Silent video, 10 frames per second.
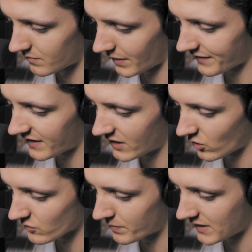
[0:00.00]
Might there
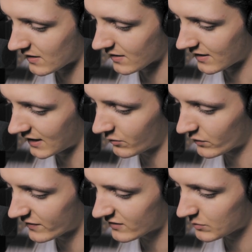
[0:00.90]
not be an
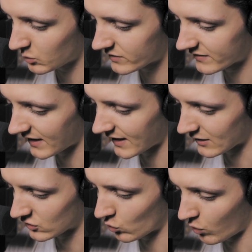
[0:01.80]
irresistible
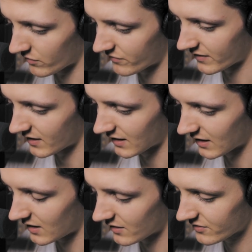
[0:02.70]
desire to quaff a
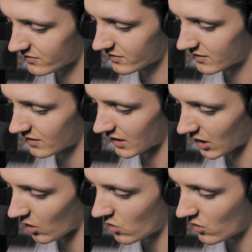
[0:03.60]
last,
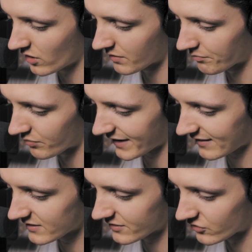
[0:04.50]
long,
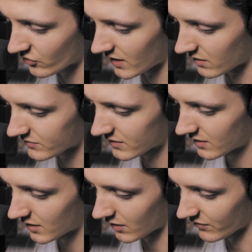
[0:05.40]
breathless draught
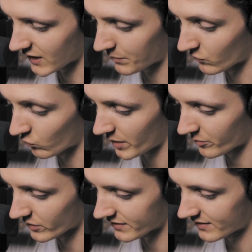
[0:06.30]
of the cup of
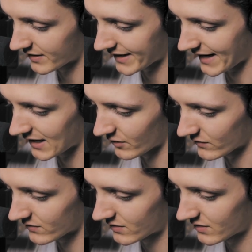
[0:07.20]
wormwood and
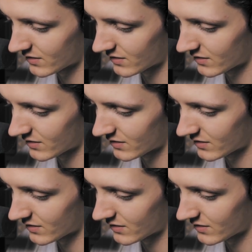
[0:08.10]
aloes,